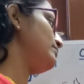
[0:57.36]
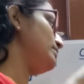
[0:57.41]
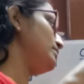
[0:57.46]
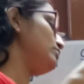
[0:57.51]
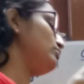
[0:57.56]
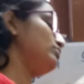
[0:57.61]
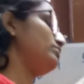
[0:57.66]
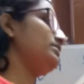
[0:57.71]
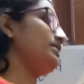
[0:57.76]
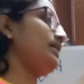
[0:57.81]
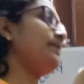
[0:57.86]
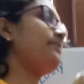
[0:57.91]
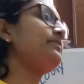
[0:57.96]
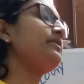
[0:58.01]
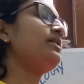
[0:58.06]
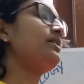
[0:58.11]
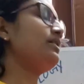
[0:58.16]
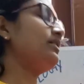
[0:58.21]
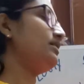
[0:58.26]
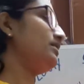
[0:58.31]
between the
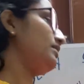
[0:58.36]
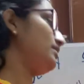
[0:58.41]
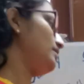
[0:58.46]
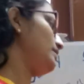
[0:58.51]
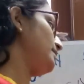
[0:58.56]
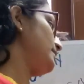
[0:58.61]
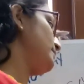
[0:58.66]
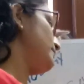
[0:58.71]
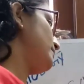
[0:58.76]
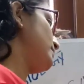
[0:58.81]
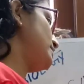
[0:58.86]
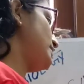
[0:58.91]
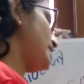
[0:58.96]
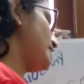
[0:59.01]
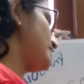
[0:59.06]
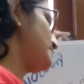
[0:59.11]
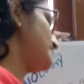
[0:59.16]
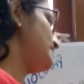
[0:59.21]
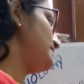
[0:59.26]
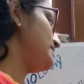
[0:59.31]

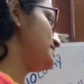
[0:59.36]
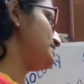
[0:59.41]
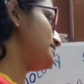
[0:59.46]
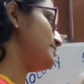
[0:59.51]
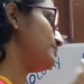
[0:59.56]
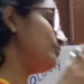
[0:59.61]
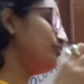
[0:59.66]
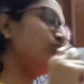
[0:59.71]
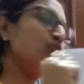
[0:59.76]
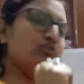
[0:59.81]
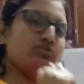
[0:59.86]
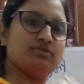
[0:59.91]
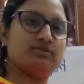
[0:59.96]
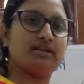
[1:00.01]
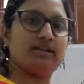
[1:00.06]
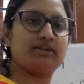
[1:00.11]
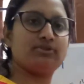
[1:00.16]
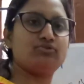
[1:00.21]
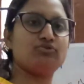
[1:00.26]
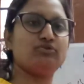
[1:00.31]
transpiration pools.
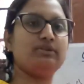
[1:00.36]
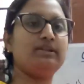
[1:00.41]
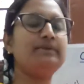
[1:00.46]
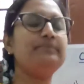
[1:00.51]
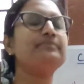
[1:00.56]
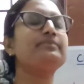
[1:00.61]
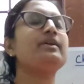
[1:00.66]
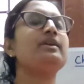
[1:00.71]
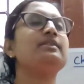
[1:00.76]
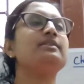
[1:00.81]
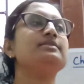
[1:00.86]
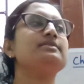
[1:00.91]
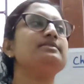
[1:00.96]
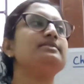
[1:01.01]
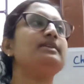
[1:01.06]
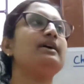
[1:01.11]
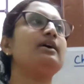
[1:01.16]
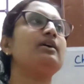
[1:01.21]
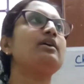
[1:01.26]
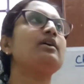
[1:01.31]
Actually this is
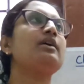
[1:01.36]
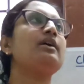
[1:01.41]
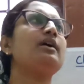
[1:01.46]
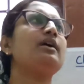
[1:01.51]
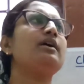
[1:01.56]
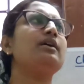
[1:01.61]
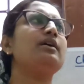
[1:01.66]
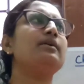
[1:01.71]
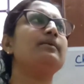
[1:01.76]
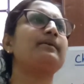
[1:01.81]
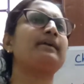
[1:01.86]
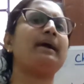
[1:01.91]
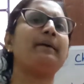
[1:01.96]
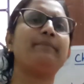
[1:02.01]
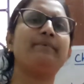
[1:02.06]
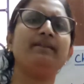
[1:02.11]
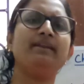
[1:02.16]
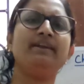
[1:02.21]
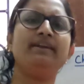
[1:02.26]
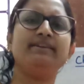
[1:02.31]
the
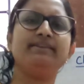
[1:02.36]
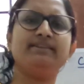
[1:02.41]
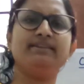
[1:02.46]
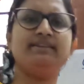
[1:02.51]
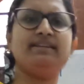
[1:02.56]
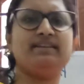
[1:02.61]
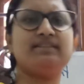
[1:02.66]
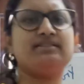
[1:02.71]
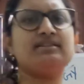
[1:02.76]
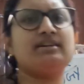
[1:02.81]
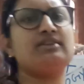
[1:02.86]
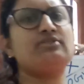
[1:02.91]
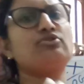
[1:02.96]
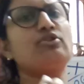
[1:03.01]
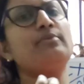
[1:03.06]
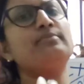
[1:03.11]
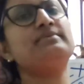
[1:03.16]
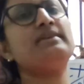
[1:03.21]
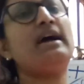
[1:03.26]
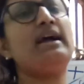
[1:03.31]
capillarity natures
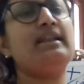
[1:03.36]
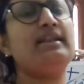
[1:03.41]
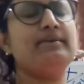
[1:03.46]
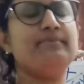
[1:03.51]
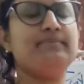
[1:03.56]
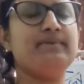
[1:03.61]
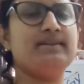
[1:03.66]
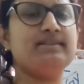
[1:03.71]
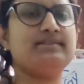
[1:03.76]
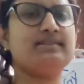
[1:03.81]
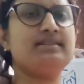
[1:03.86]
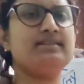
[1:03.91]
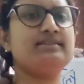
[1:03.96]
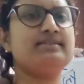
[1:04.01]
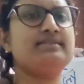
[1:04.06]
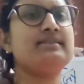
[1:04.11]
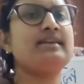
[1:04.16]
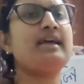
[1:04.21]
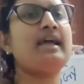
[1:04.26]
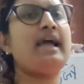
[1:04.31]
of xylem
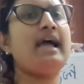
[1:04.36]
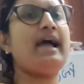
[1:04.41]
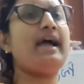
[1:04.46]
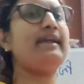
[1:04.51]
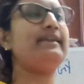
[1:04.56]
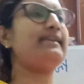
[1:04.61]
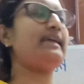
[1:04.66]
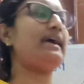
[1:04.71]
vessels and